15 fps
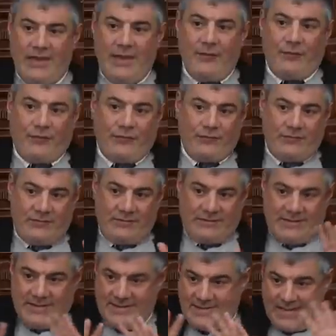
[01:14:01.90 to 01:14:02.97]
If
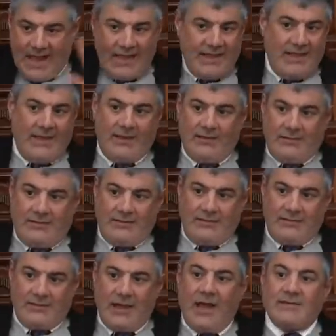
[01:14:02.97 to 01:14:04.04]
the entire
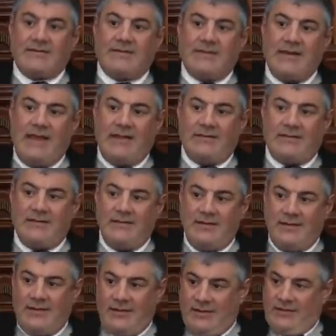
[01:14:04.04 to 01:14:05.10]
continent
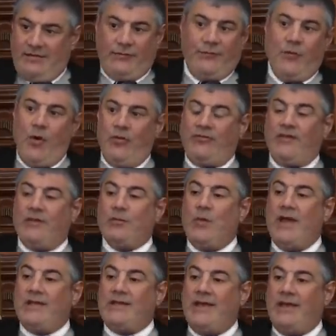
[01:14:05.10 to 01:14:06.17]
is frozen
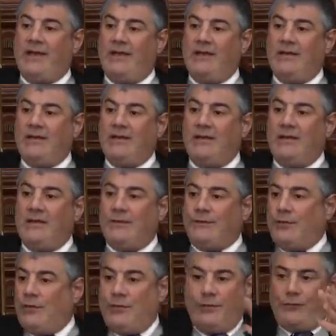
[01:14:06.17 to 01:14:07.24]
weather
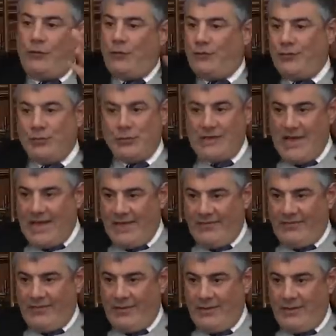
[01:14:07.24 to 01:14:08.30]
for a few
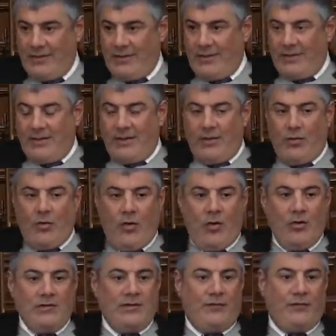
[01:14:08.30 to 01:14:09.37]
days,
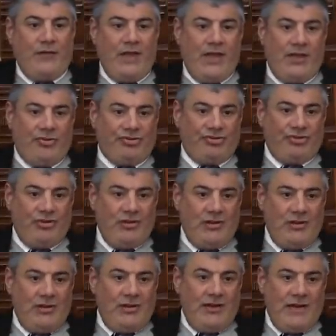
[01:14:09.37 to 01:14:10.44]
all the fish,
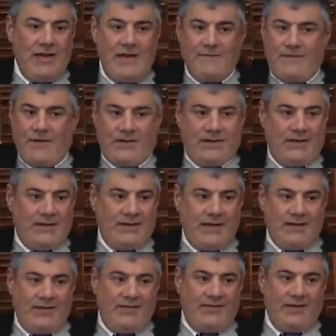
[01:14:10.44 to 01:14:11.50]
everything
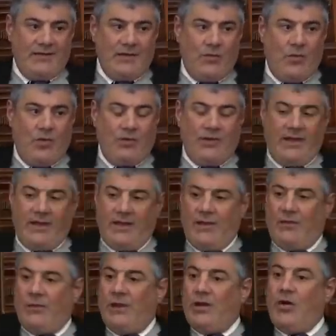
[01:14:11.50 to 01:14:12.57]
that is in the
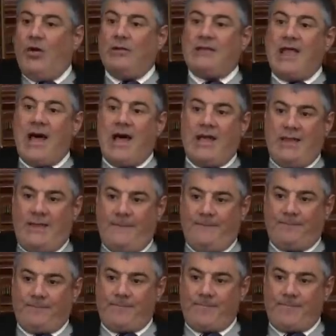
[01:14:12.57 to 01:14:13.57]
water will all die.